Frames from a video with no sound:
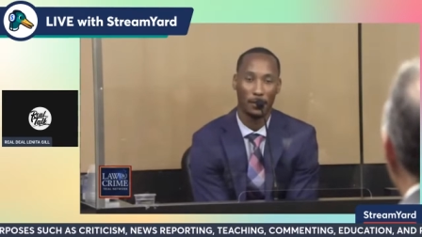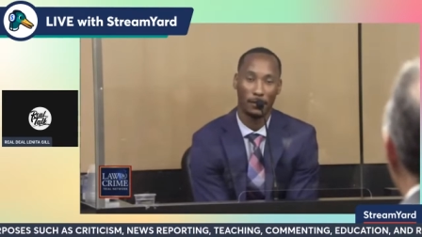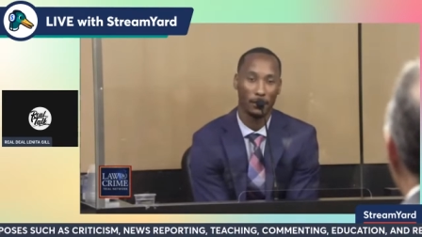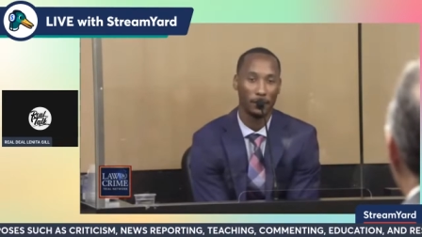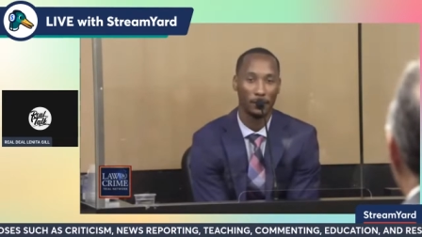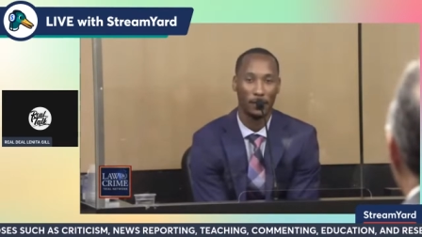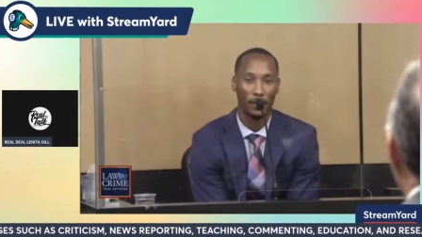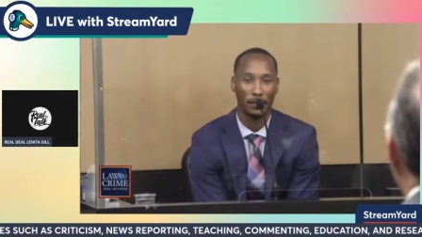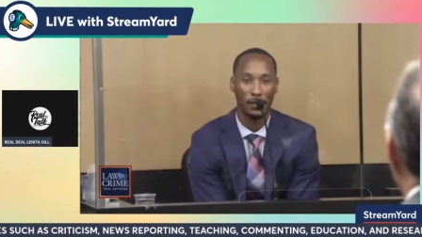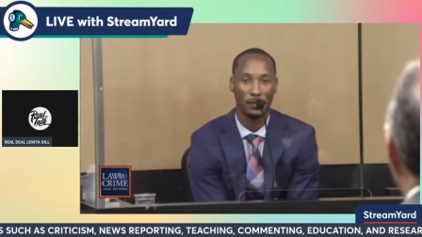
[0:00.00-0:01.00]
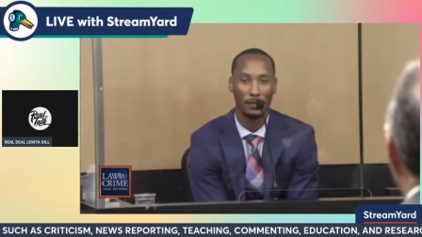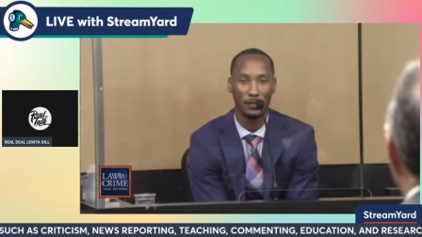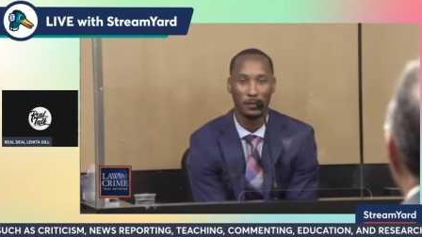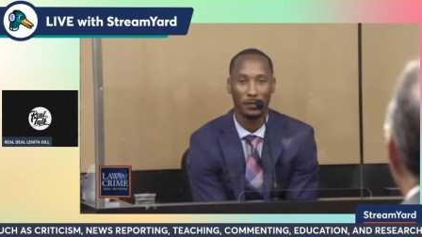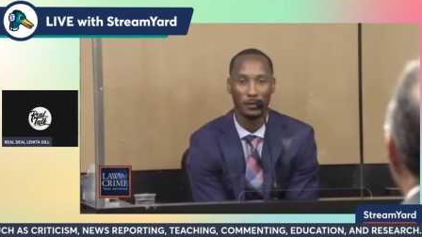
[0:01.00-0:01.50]
I mean, that's
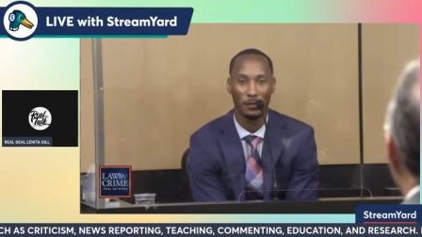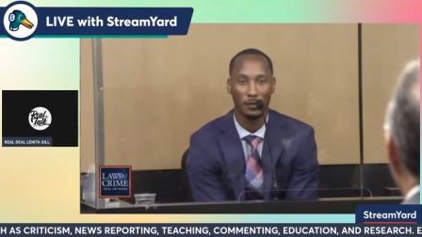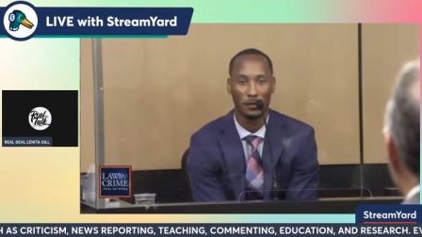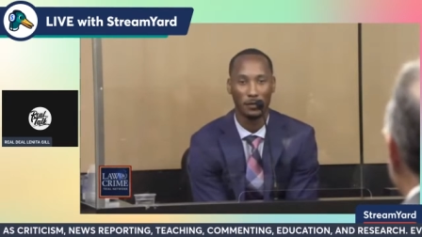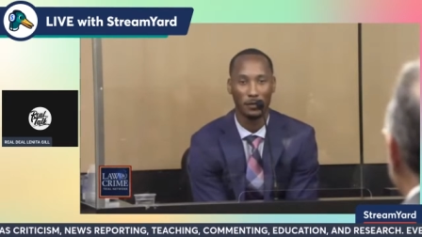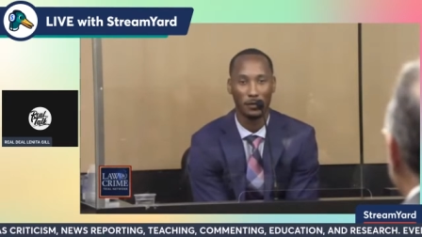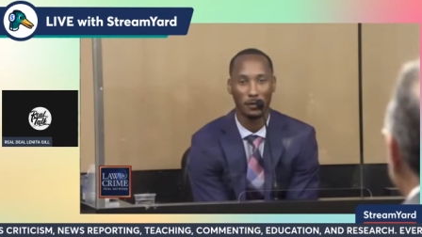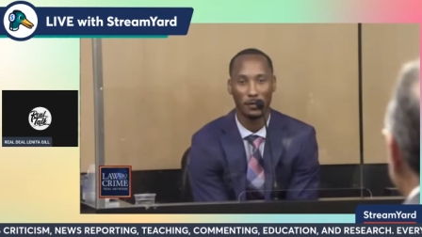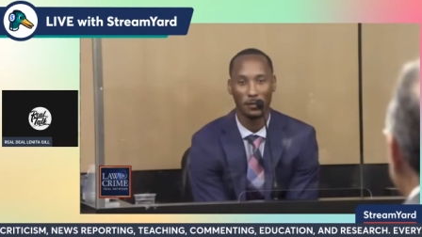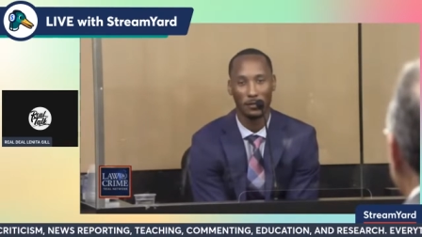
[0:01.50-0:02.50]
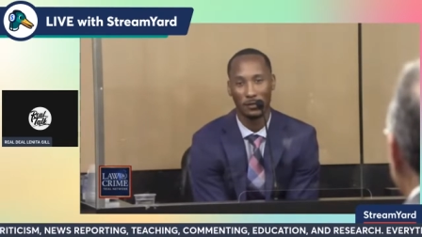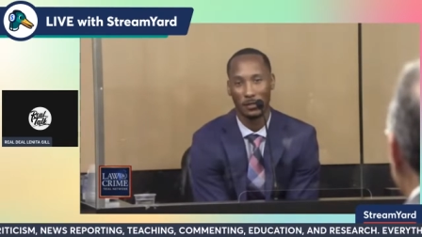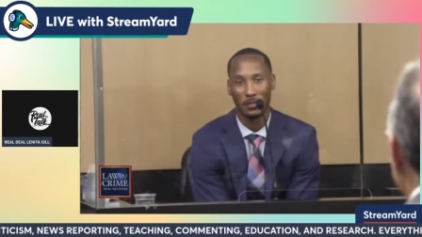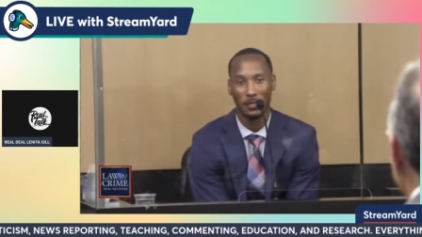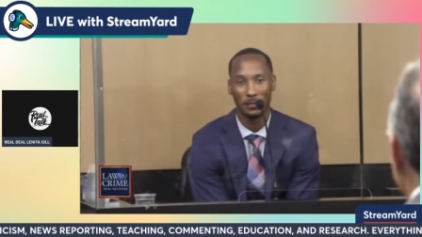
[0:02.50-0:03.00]
how I took it. I guess
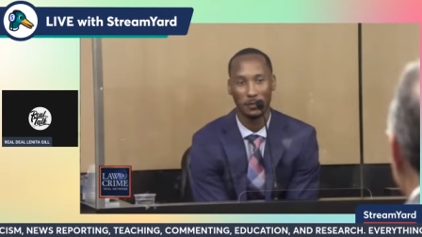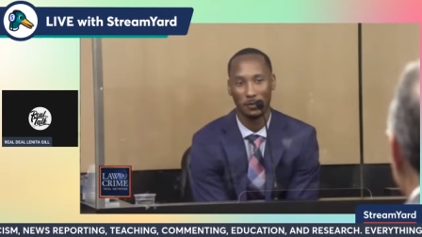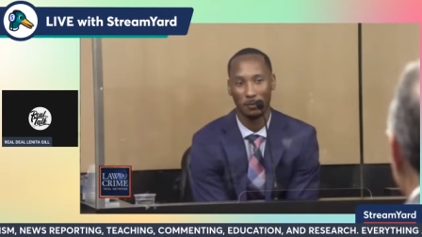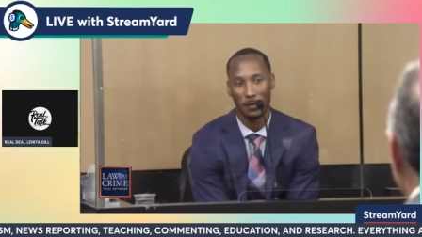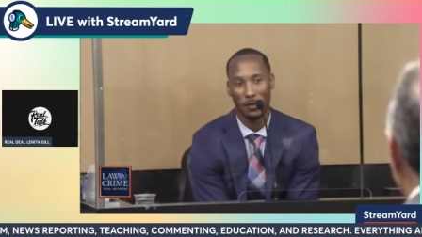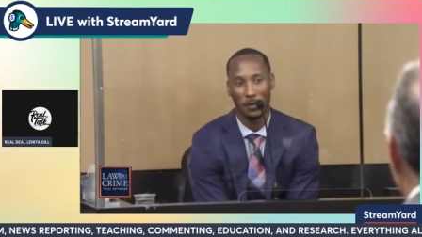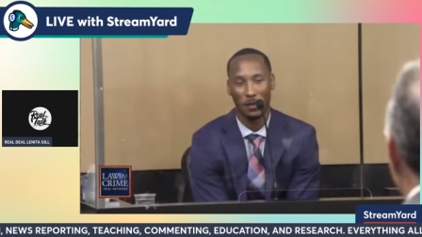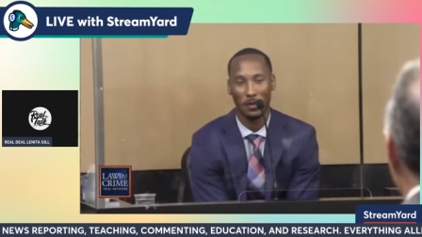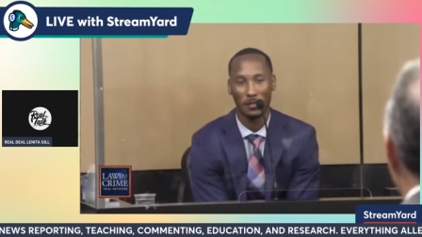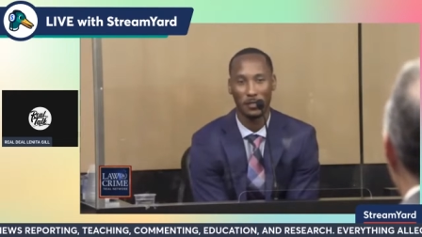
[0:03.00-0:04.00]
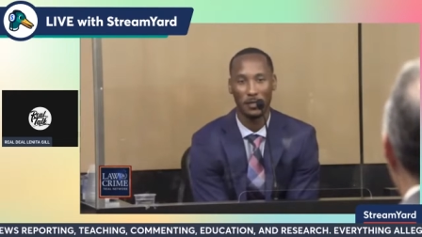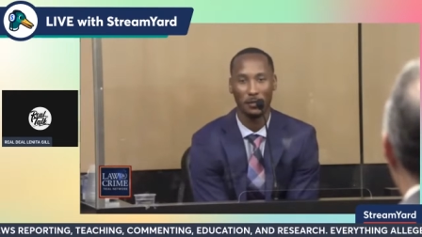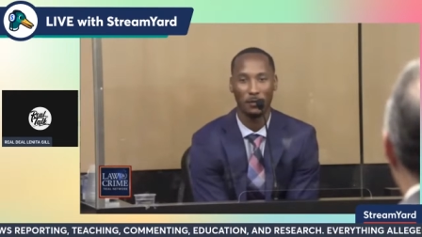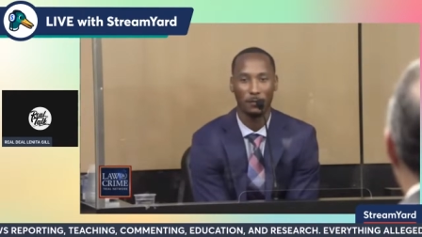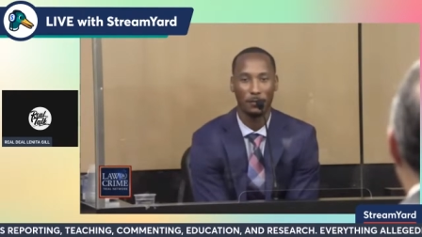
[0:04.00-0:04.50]
because that's, like I
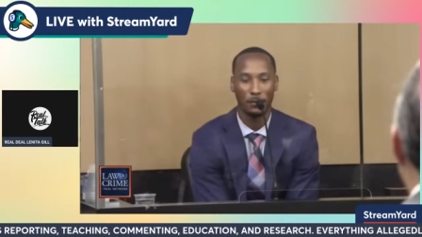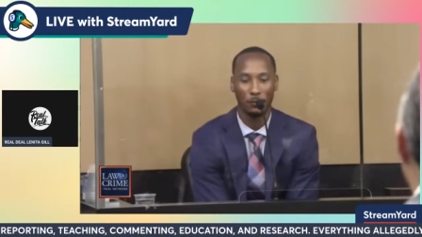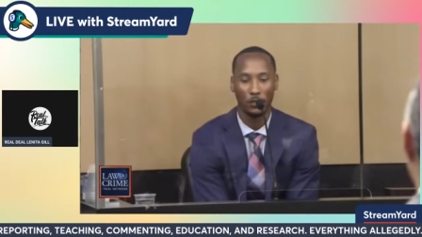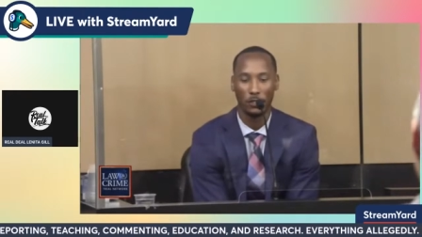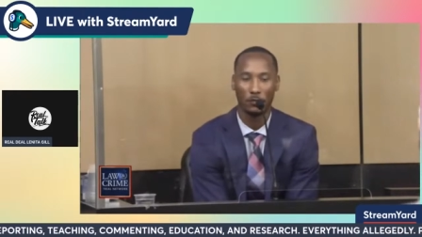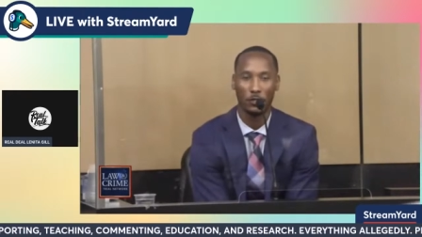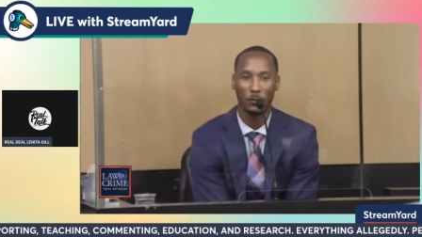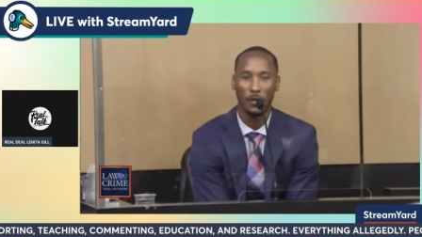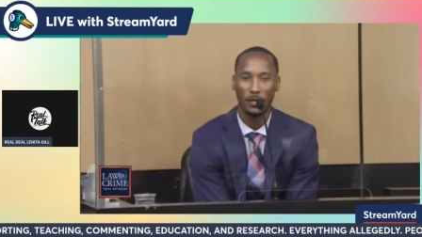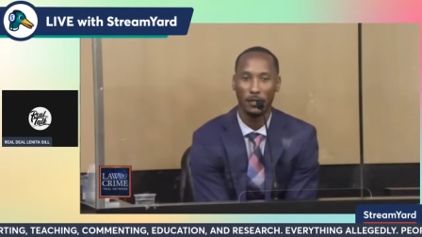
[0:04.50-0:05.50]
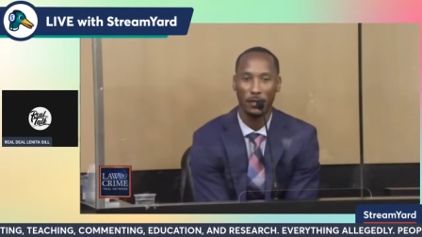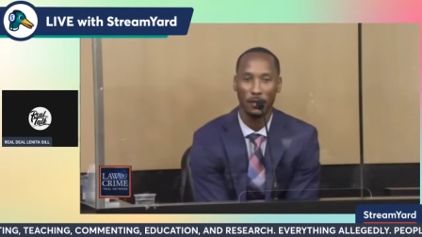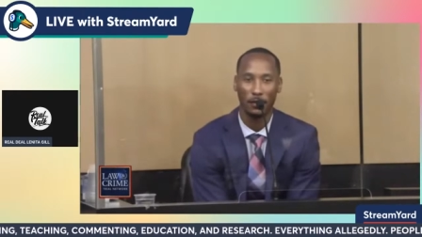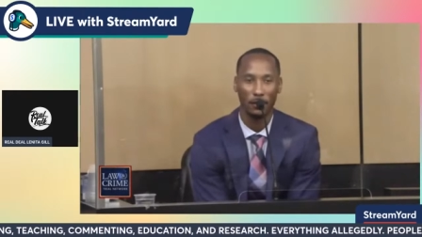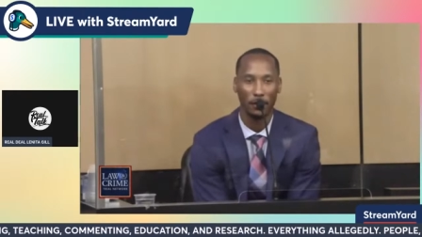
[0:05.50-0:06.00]
said, it was just a respect
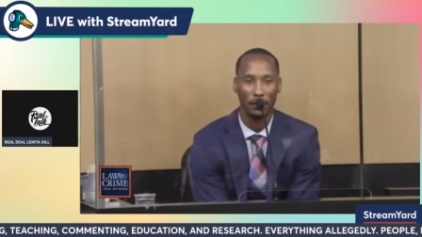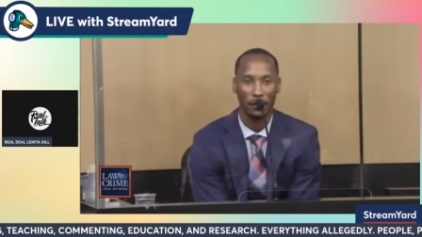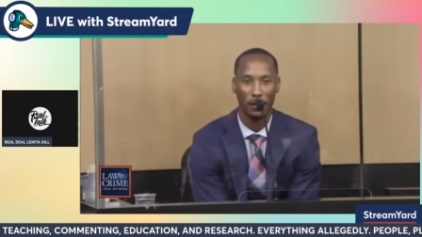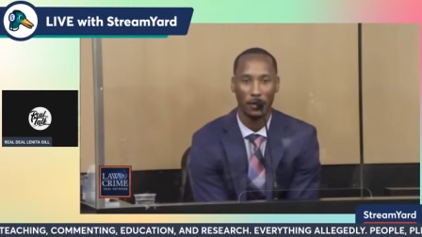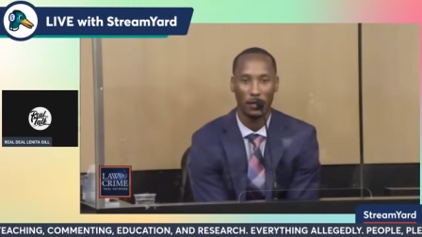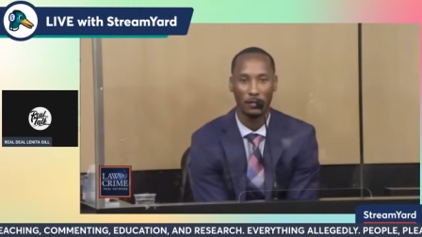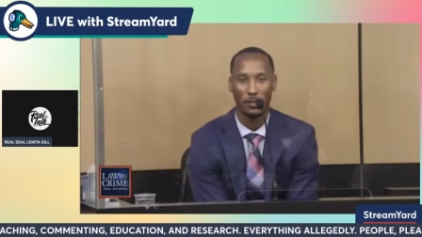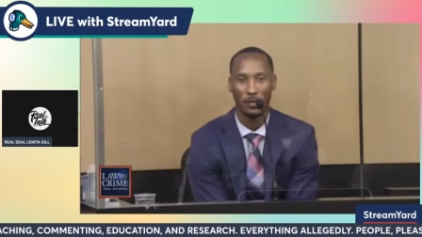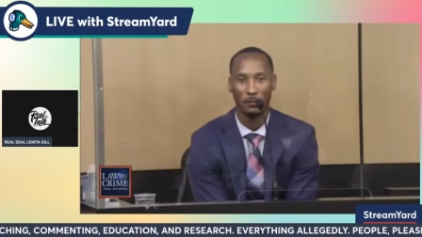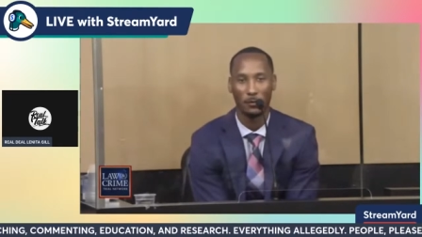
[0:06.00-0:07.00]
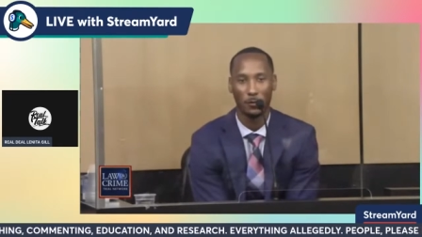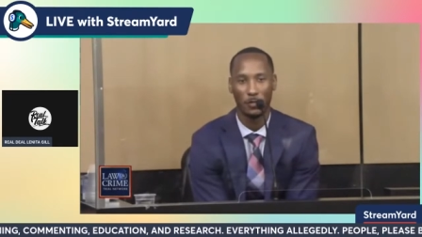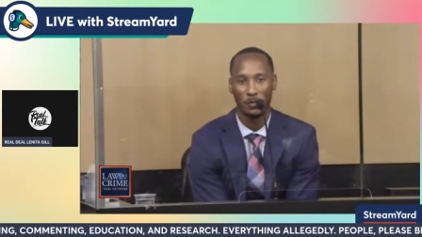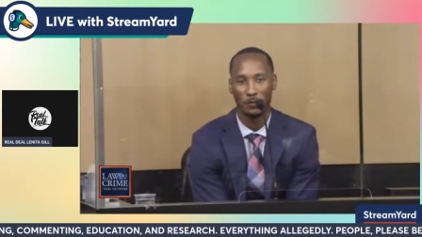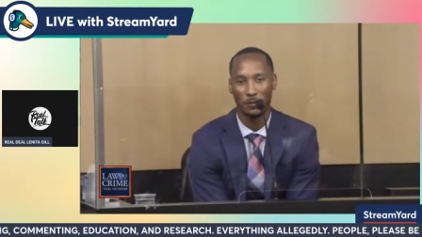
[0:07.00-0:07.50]
thing at that time. So I
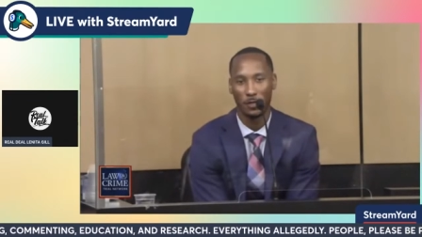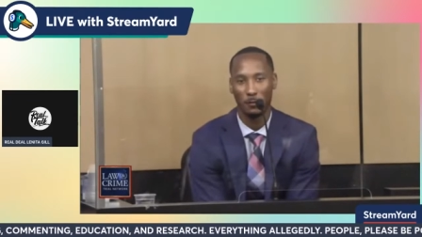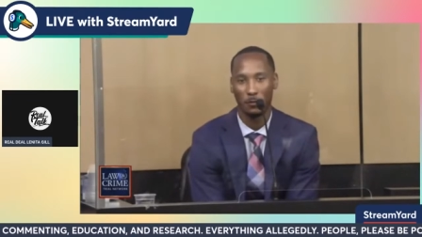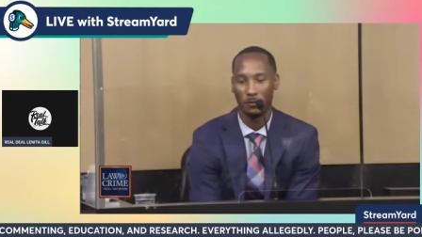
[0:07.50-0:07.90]
just felt well,